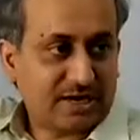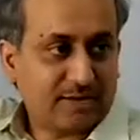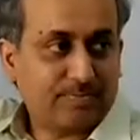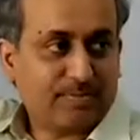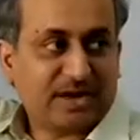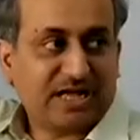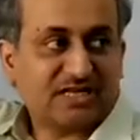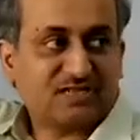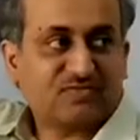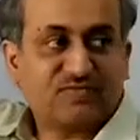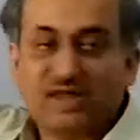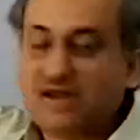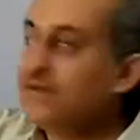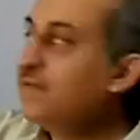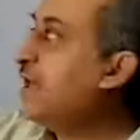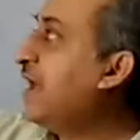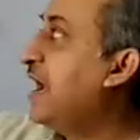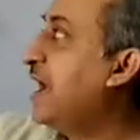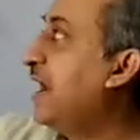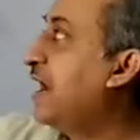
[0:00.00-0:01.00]
and plus
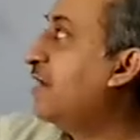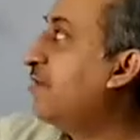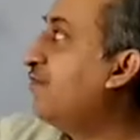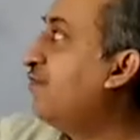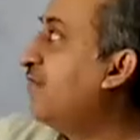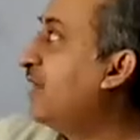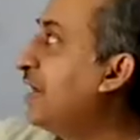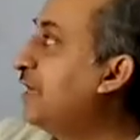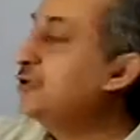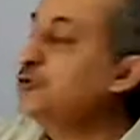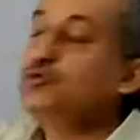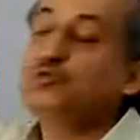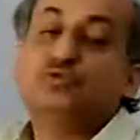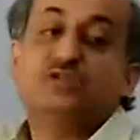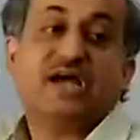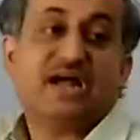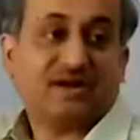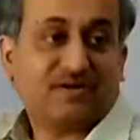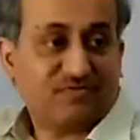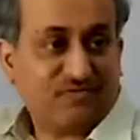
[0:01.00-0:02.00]
will add 1 to
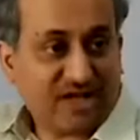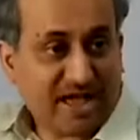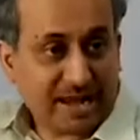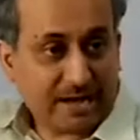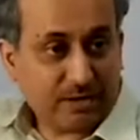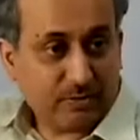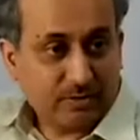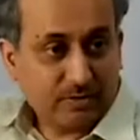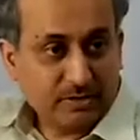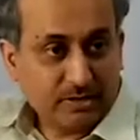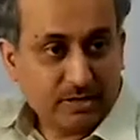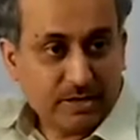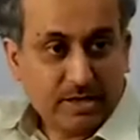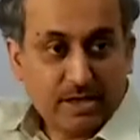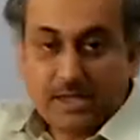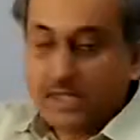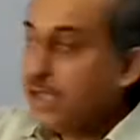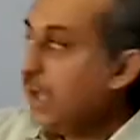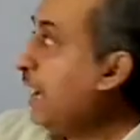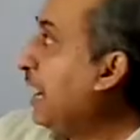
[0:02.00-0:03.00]
that value.
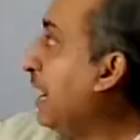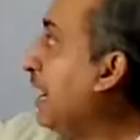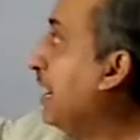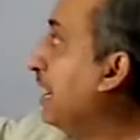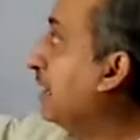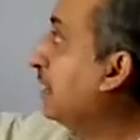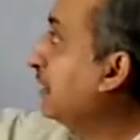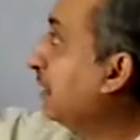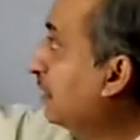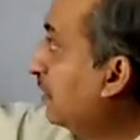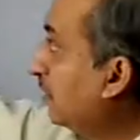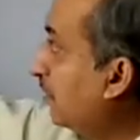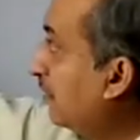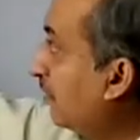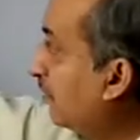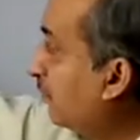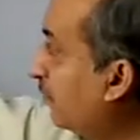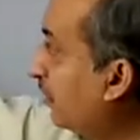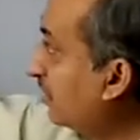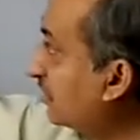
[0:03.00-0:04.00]
And
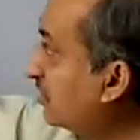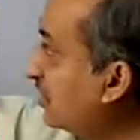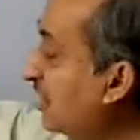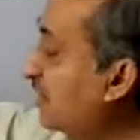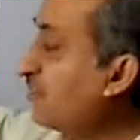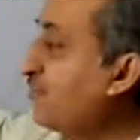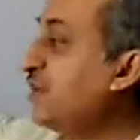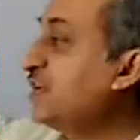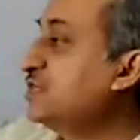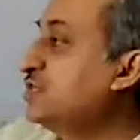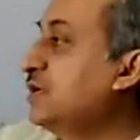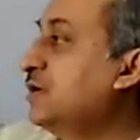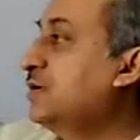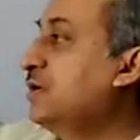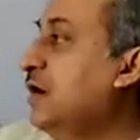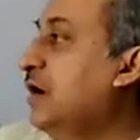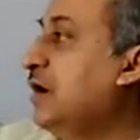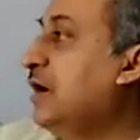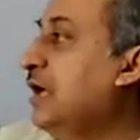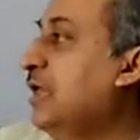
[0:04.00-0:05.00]
for this function
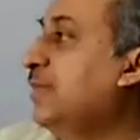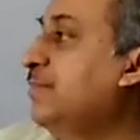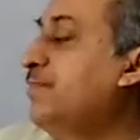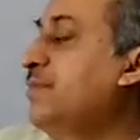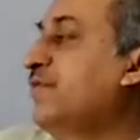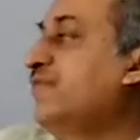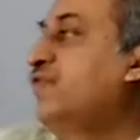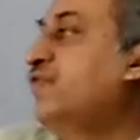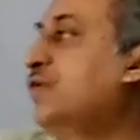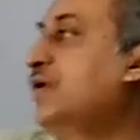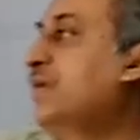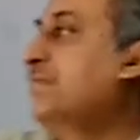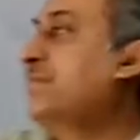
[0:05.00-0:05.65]
call, before